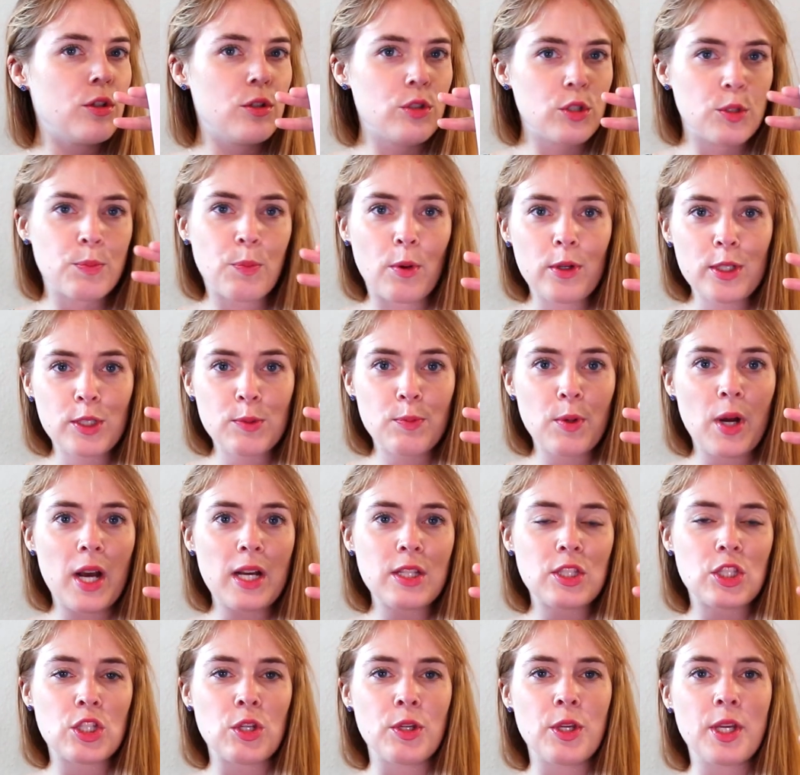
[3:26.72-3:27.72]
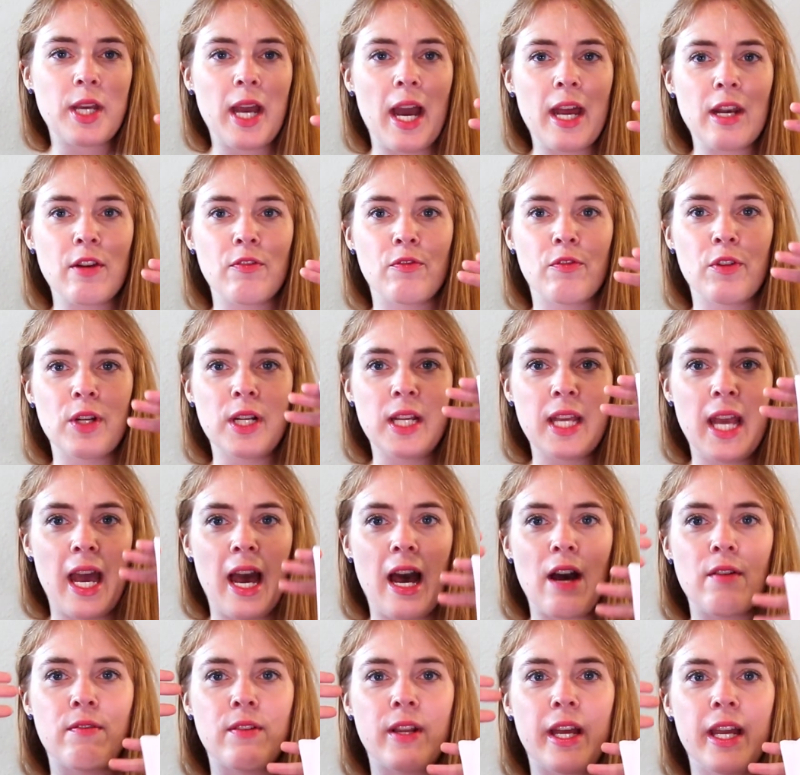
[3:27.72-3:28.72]
sports bra, so you kind of really
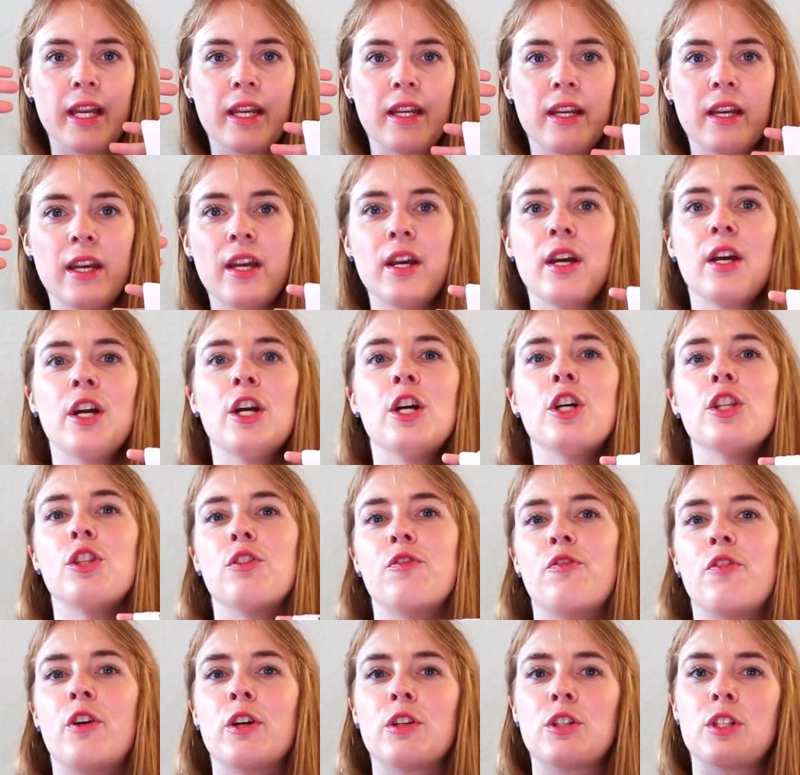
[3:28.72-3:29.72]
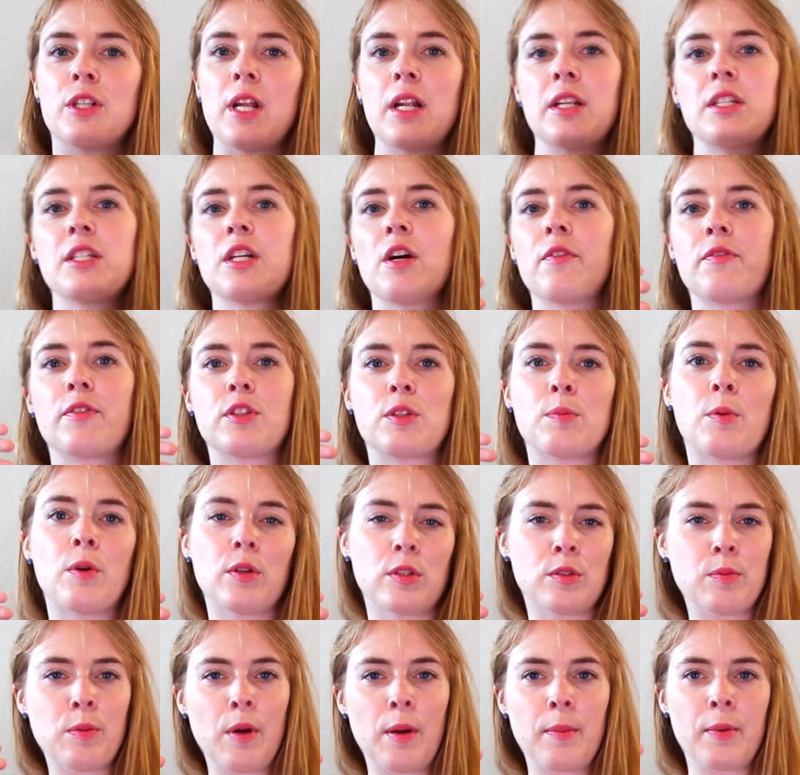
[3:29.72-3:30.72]
have like the functionality of the
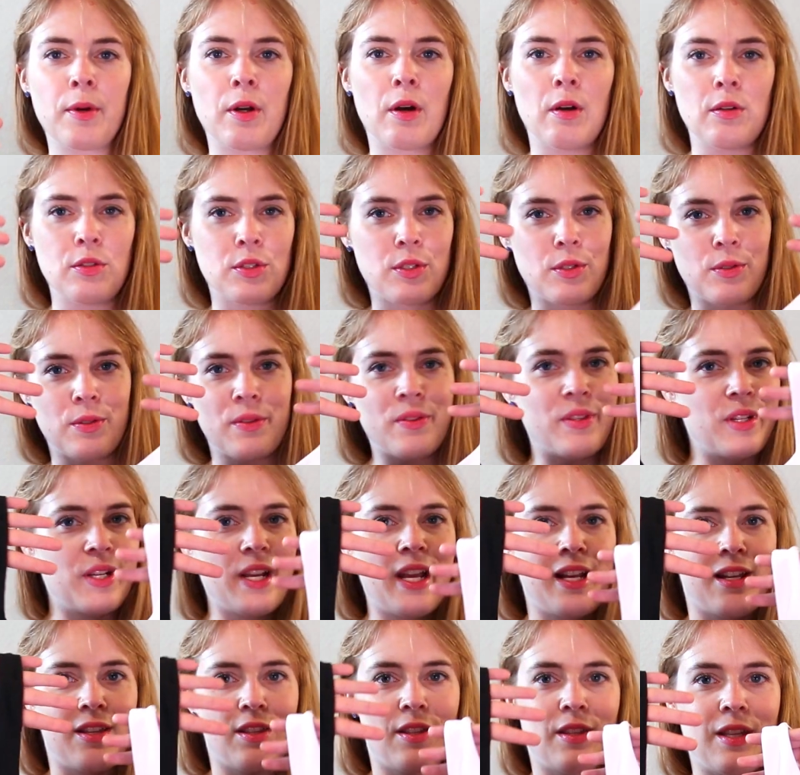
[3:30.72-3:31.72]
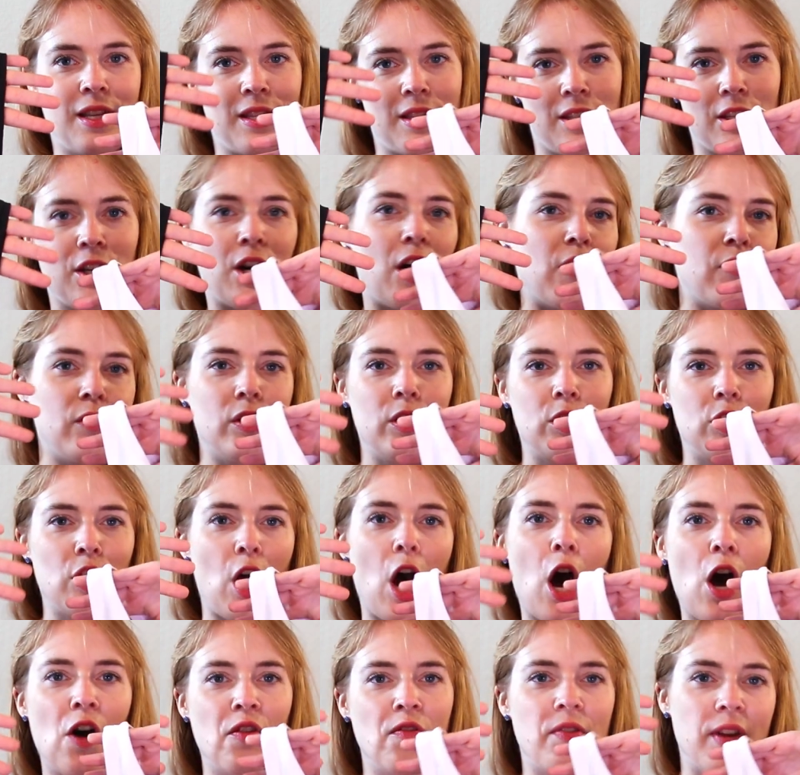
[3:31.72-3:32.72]
sports bra, but also the length and the coverage
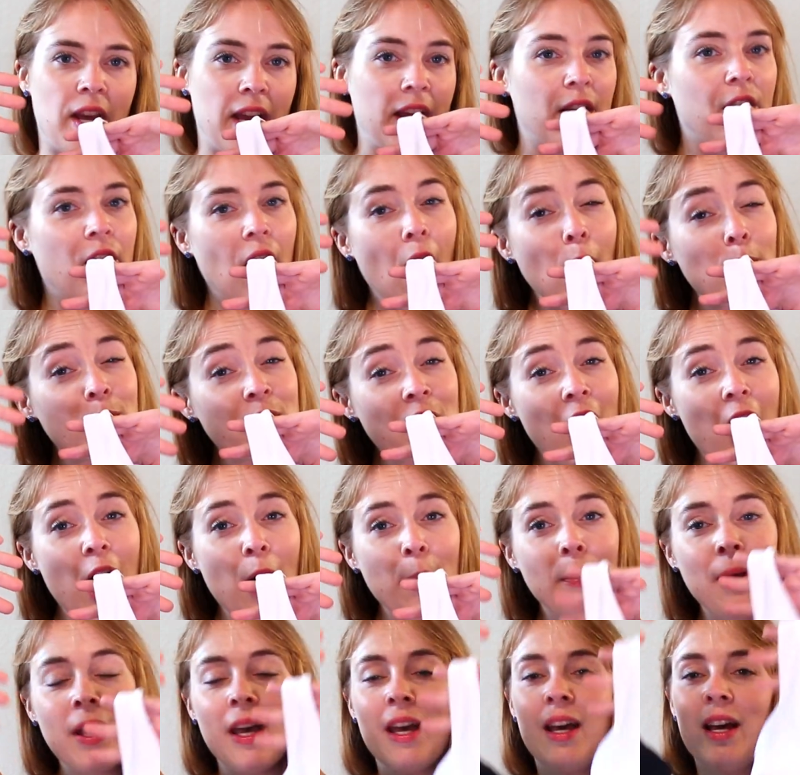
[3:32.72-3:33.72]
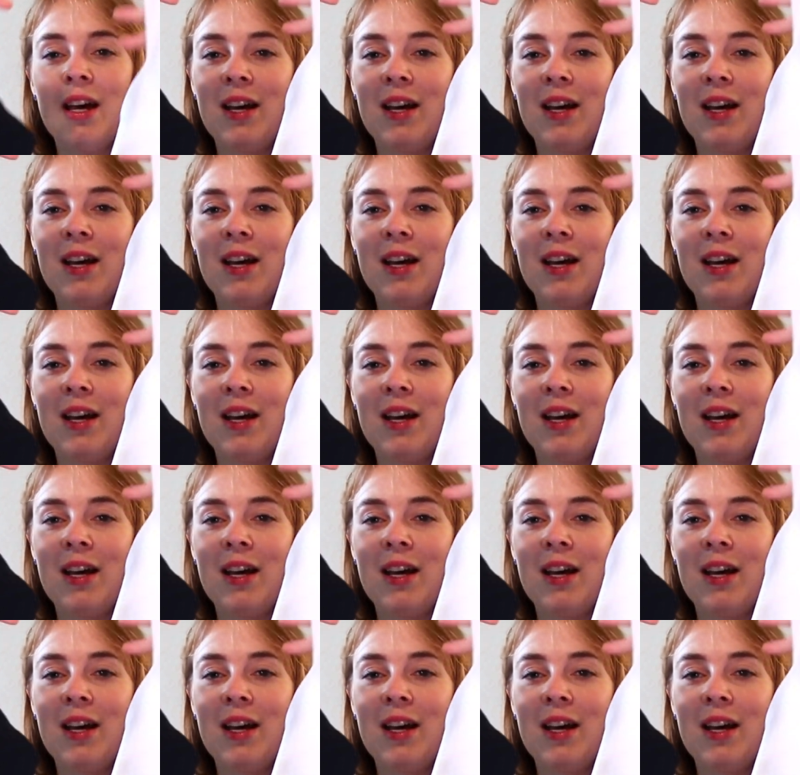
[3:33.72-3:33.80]
of a crop top,